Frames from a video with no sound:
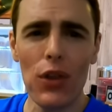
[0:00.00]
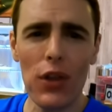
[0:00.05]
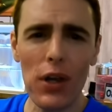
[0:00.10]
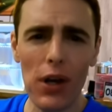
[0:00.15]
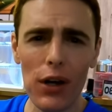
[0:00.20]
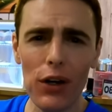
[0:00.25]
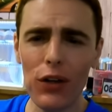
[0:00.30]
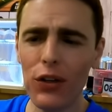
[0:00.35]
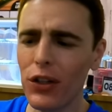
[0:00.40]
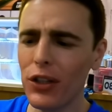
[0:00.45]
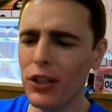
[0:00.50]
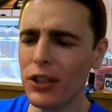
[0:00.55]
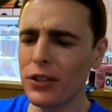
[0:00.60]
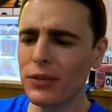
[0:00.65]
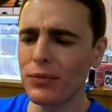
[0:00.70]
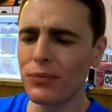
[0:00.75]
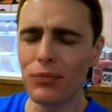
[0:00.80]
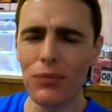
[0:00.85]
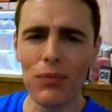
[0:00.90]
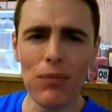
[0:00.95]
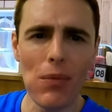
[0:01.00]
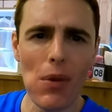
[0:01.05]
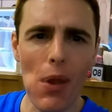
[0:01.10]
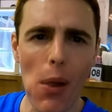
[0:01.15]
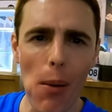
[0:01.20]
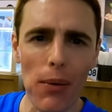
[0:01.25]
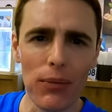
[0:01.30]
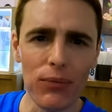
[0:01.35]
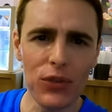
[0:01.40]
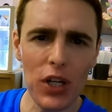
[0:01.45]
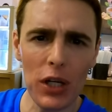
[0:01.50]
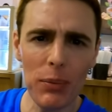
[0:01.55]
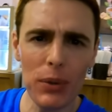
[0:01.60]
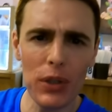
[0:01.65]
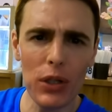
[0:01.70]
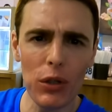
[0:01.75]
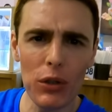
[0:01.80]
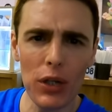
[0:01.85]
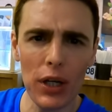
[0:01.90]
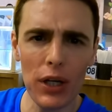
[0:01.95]
They are the
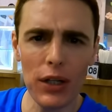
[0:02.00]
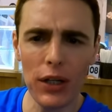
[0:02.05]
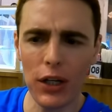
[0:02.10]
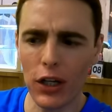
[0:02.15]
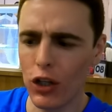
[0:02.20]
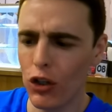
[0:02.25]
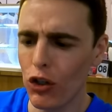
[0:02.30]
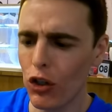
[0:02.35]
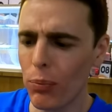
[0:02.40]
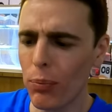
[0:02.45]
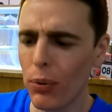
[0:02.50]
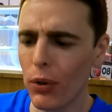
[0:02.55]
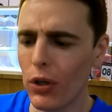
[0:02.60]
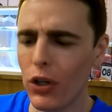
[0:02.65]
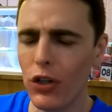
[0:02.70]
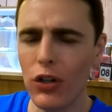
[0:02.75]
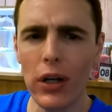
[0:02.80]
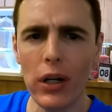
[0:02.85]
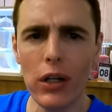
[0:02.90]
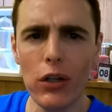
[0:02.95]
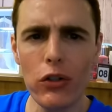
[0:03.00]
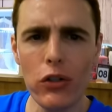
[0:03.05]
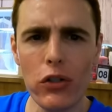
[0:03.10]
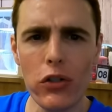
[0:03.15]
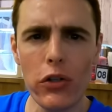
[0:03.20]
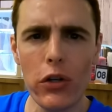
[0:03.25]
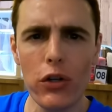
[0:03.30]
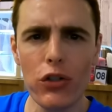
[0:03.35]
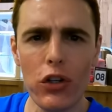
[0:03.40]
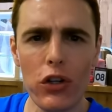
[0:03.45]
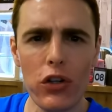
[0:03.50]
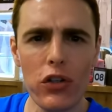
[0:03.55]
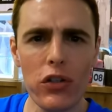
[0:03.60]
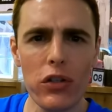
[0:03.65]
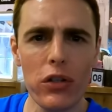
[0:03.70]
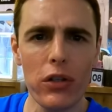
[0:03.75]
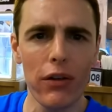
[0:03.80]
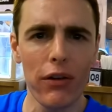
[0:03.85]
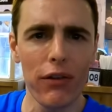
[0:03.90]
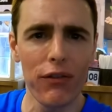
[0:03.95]
typical kind of Kropok crackers. They're
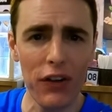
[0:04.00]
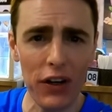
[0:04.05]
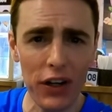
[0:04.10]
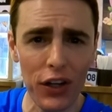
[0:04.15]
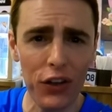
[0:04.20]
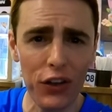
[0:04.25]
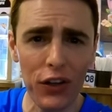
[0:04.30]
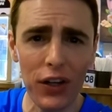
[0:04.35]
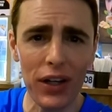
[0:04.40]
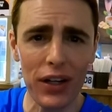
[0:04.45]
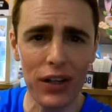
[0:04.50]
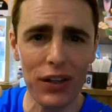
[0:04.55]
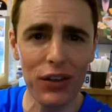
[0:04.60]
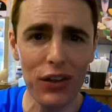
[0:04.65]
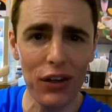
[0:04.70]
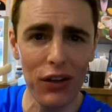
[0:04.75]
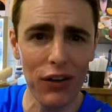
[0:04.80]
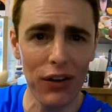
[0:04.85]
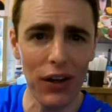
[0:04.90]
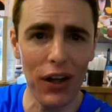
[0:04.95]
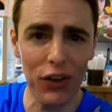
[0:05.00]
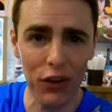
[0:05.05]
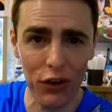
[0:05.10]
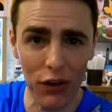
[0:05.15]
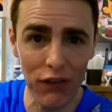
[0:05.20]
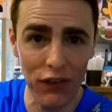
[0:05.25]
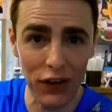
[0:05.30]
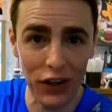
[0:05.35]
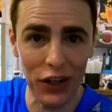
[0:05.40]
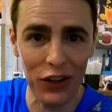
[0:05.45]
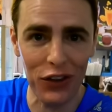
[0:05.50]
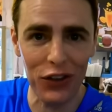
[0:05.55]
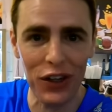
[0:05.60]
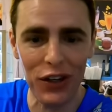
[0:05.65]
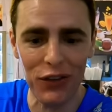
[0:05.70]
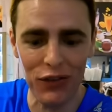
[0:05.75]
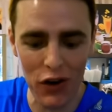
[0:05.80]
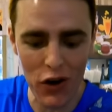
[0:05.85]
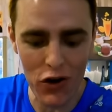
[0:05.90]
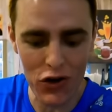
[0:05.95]
just very thick. They're a, th a very
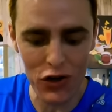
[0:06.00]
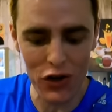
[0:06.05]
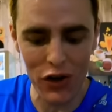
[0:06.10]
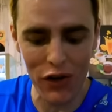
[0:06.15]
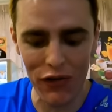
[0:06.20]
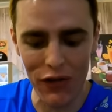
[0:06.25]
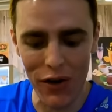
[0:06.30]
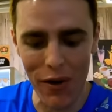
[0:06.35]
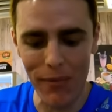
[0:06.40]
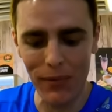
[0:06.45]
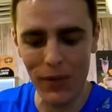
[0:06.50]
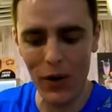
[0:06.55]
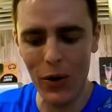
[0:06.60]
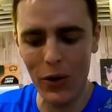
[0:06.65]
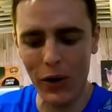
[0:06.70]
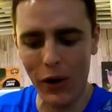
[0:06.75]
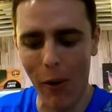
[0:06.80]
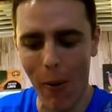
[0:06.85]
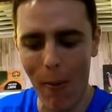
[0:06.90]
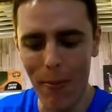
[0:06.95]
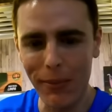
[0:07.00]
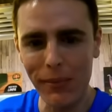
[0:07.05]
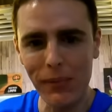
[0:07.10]
thick version of it. Okay.